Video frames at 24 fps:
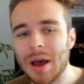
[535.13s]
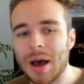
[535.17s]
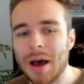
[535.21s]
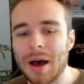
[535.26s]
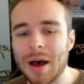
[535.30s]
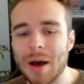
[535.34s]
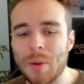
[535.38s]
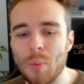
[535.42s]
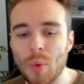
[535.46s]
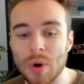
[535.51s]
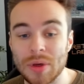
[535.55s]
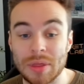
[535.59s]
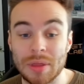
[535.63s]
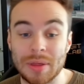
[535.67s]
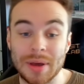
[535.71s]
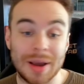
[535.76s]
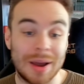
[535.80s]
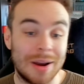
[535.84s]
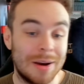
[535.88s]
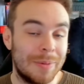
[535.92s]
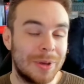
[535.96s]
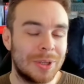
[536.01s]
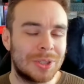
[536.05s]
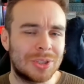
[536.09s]
um, whether they're
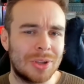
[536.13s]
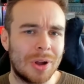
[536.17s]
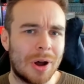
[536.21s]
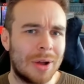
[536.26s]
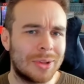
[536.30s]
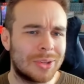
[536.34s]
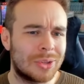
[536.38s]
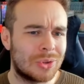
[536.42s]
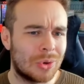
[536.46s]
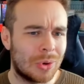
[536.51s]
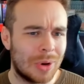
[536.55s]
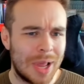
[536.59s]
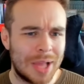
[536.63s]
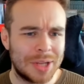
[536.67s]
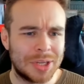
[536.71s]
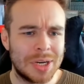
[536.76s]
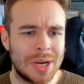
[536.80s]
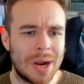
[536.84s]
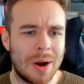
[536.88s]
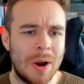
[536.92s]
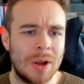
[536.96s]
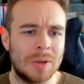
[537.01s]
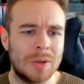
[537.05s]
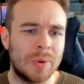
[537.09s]
going to be starters or
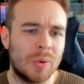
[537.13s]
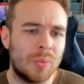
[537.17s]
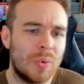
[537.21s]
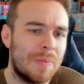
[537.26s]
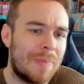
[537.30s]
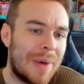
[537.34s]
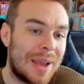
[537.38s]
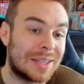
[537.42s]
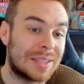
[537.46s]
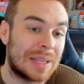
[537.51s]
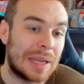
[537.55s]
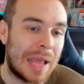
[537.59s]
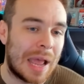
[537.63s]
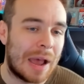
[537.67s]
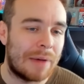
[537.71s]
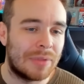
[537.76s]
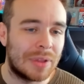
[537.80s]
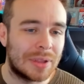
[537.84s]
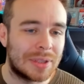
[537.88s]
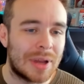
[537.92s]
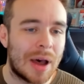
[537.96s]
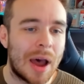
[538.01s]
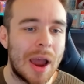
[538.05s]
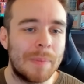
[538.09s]
legendaries, but we basically have
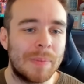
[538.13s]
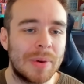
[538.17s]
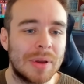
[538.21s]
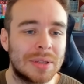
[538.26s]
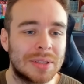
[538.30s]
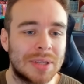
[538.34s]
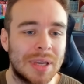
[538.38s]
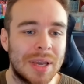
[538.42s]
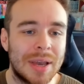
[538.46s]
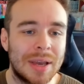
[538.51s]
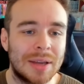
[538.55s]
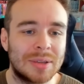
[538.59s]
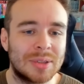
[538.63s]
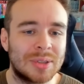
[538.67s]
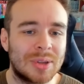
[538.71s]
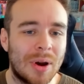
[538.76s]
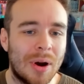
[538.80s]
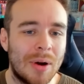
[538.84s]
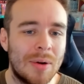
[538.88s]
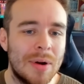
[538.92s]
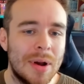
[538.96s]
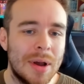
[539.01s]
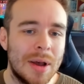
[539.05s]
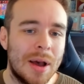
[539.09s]
the typings here,
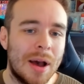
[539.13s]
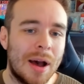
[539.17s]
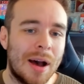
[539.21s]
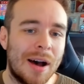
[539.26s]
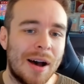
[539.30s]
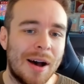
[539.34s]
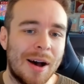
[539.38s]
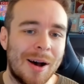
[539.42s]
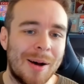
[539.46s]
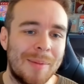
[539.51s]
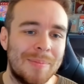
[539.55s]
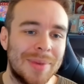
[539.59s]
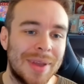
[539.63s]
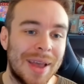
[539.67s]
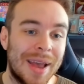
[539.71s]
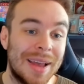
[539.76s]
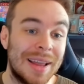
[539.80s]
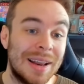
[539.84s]
so um, yeah, it